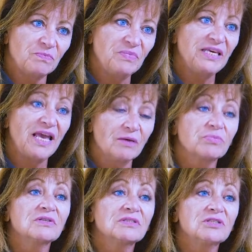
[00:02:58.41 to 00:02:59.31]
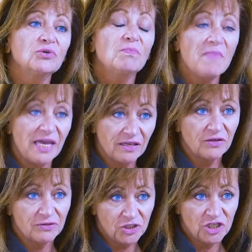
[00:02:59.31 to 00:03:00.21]
be able to make
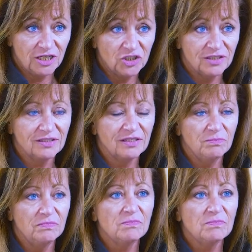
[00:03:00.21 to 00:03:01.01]
those changes and,